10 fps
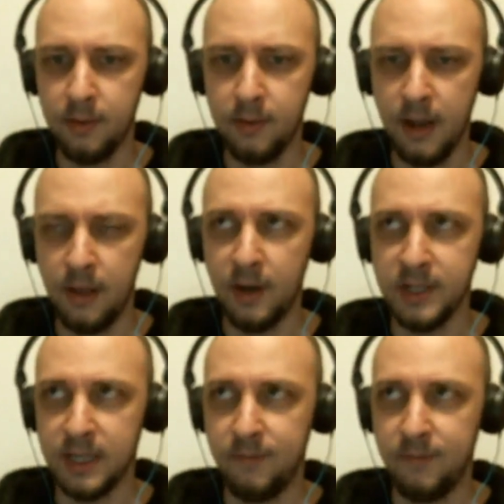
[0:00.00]
Otherwise,
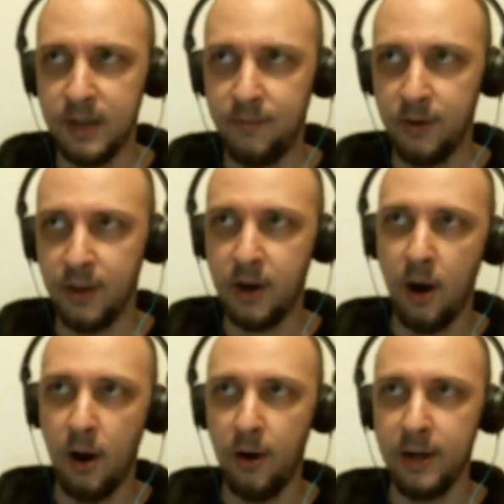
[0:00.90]
like if you're in the
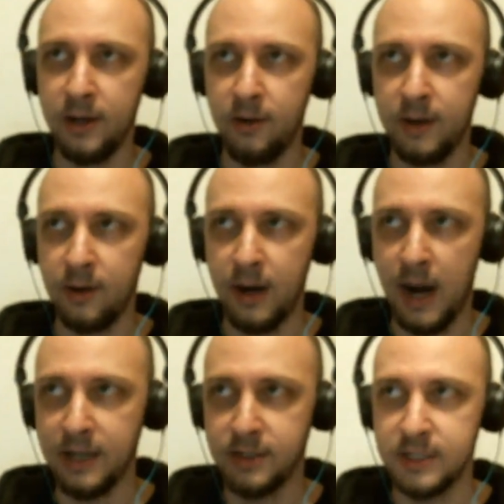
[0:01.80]
car and your
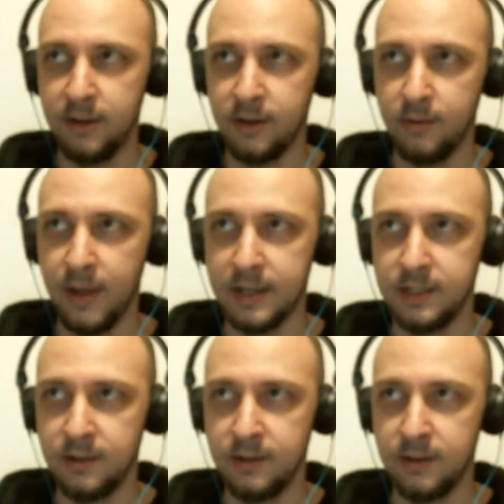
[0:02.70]
eyes are telling you that
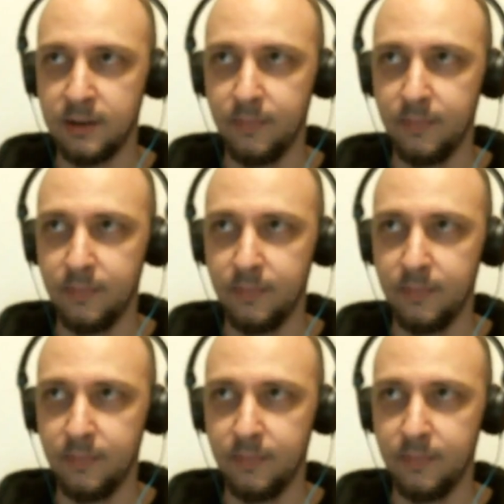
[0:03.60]
you're,